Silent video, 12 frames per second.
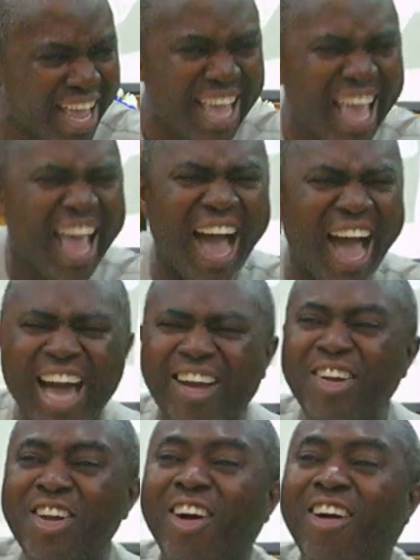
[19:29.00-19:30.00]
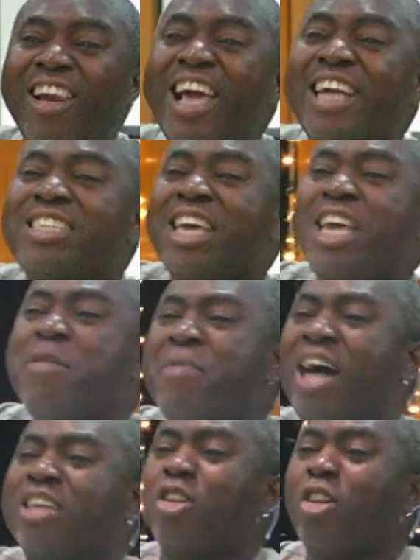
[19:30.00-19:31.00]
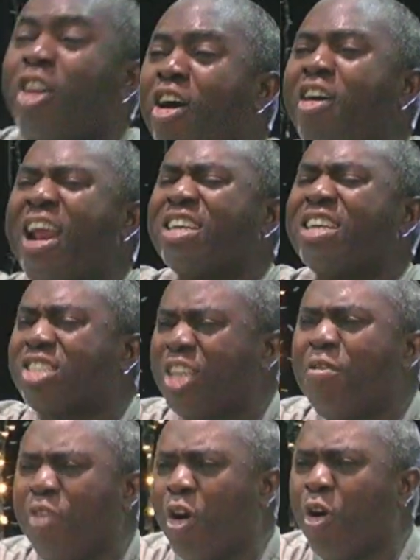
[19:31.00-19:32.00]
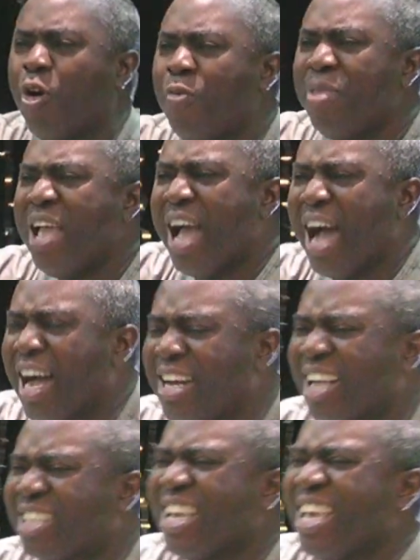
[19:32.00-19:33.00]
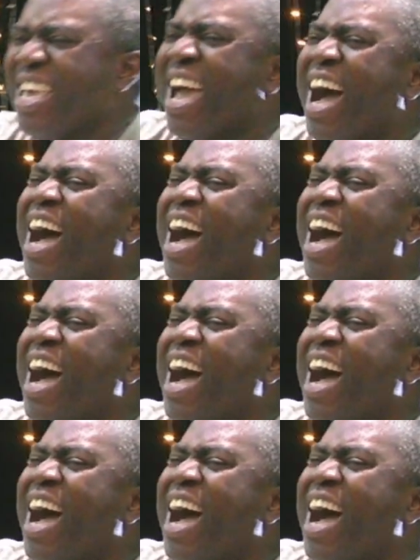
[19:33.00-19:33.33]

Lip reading: Acknowledge him as Lord and Savior, and that he has